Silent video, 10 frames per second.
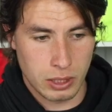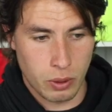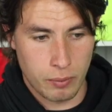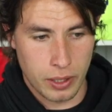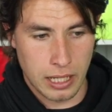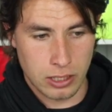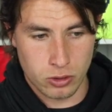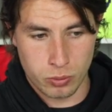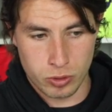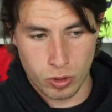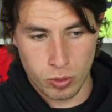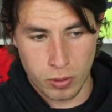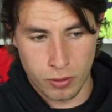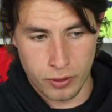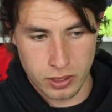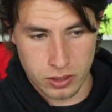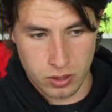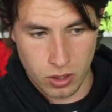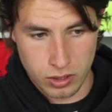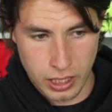where my natural patrol path is. It
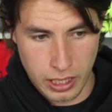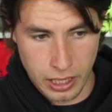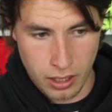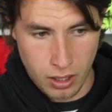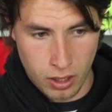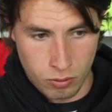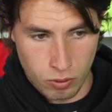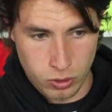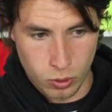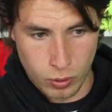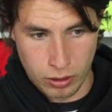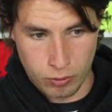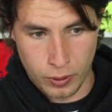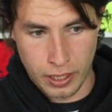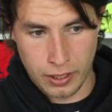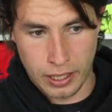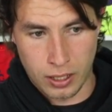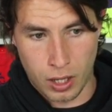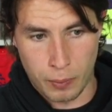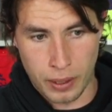starts here, runs all the way through here and
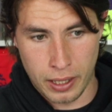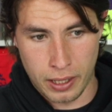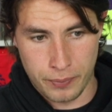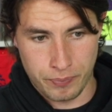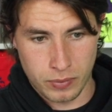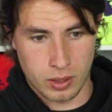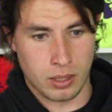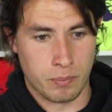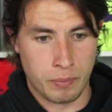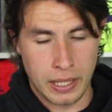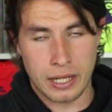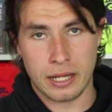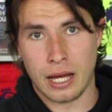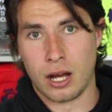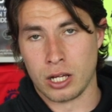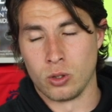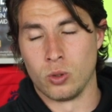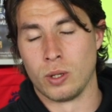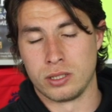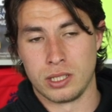up here, meaning that I can
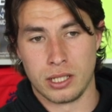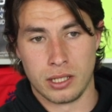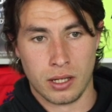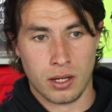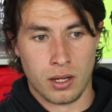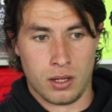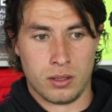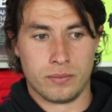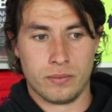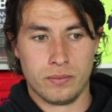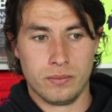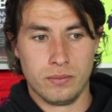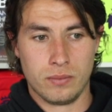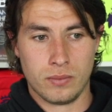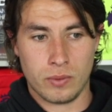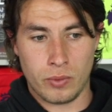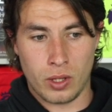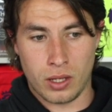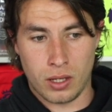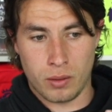always see
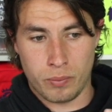the